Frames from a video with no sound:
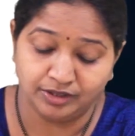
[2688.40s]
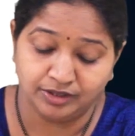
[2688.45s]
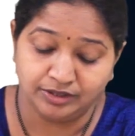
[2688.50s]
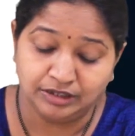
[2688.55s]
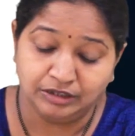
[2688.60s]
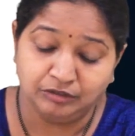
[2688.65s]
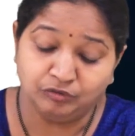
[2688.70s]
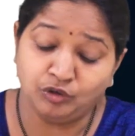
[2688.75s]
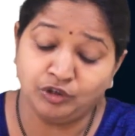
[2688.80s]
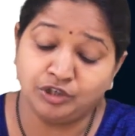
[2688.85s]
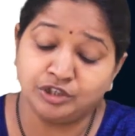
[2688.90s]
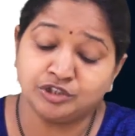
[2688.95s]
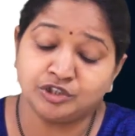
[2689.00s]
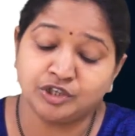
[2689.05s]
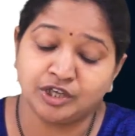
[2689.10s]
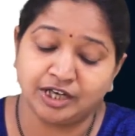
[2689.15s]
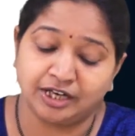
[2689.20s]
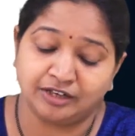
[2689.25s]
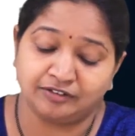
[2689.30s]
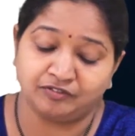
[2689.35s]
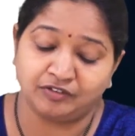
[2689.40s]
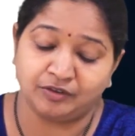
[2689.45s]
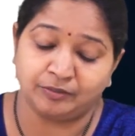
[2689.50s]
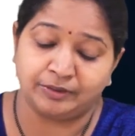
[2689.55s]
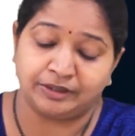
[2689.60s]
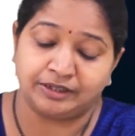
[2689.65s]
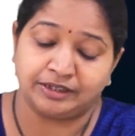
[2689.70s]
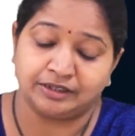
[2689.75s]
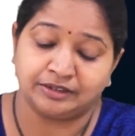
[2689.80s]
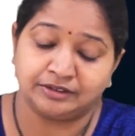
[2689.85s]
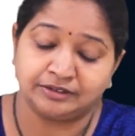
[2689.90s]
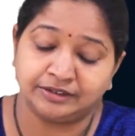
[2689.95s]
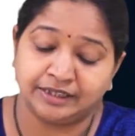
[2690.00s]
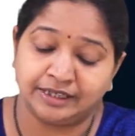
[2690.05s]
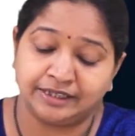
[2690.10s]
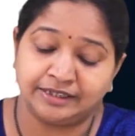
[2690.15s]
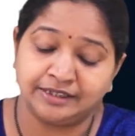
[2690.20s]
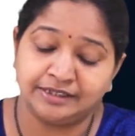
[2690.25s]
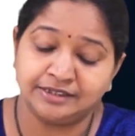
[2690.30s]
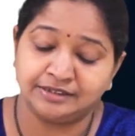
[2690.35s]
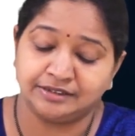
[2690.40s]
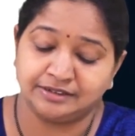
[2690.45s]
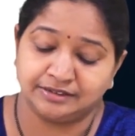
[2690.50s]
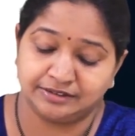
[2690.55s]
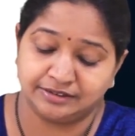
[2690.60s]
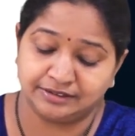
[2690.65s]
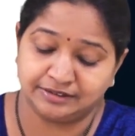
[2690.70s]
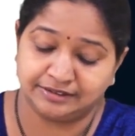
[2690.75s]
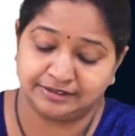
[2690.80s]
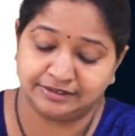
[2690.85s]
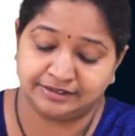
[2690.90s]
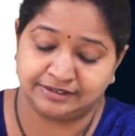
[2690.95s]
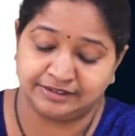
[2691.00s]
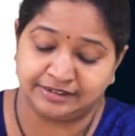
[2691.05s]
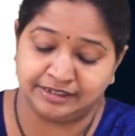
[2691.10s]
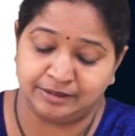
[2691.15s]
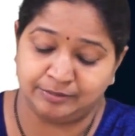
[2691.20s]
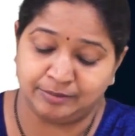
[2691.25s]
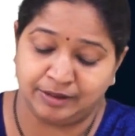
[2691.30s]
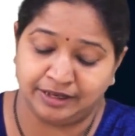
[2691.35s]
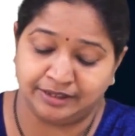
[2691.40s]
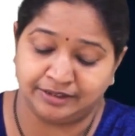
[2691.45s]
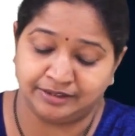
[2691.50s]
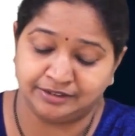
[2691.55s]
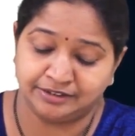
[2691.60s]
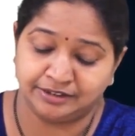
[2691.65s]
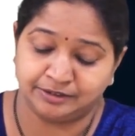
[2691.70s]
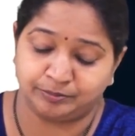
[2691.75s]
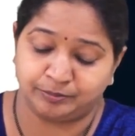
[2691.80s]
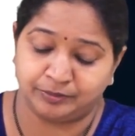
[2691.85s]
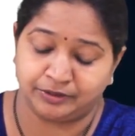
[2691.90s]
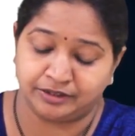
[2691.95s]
What is your alpha beta? That is c minus p.